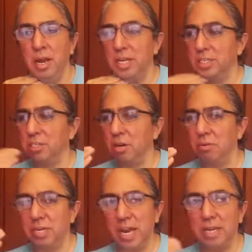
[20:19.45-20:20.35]
And so
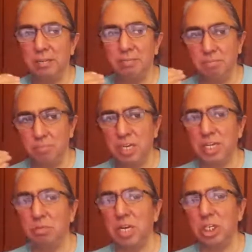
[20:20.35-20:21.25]
again,
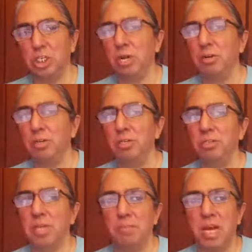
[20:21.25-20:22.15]
because when I share
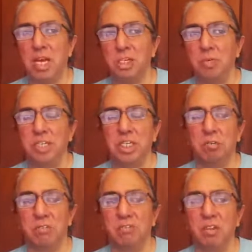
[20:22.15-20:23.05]
news, I'm not doing it
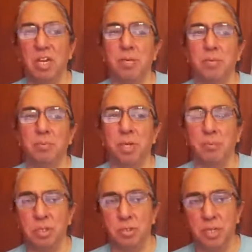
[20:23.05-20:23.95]
to inflame people.
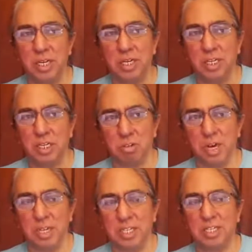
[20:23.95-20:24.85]
I'm doing it to try
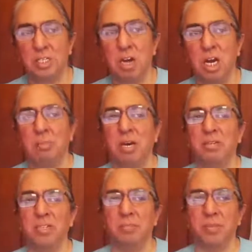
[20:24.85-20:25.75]
and let's talk
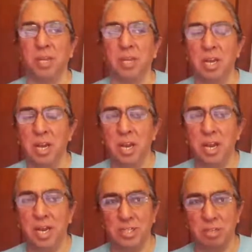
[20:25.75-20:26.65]
about something.
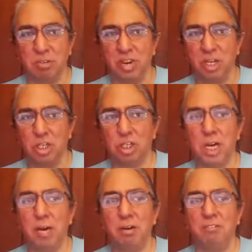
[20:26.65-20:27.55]
And so if I can
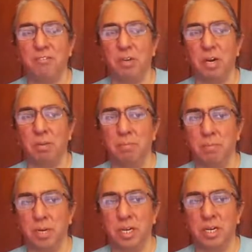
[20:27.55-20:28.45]
share it
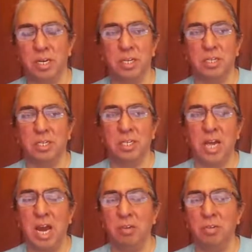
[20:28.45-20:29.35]
from
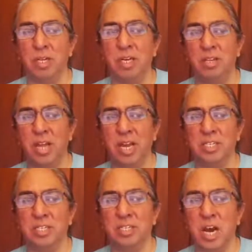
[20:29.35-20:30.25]
an outlet that
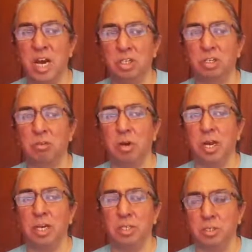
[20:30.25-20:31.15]
is not
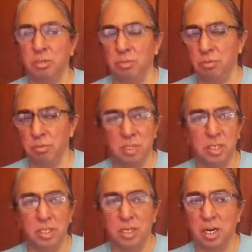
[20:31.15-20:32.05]
trying to
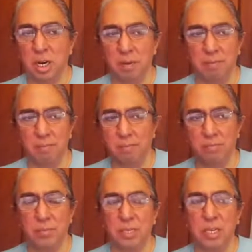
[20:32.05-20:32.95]

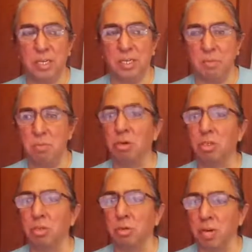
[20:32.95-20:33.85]
get an
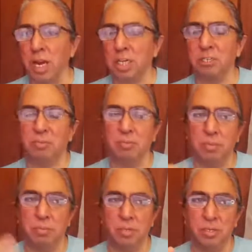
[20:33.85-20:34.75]
emotional reaction from
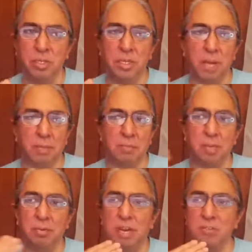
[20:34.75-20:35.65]
people, I'm going to be
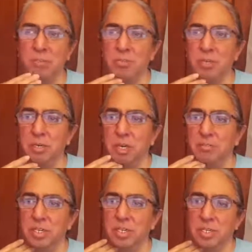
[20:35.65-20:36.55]
able to have a much better
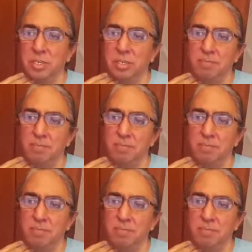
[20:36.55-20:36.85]
conversation.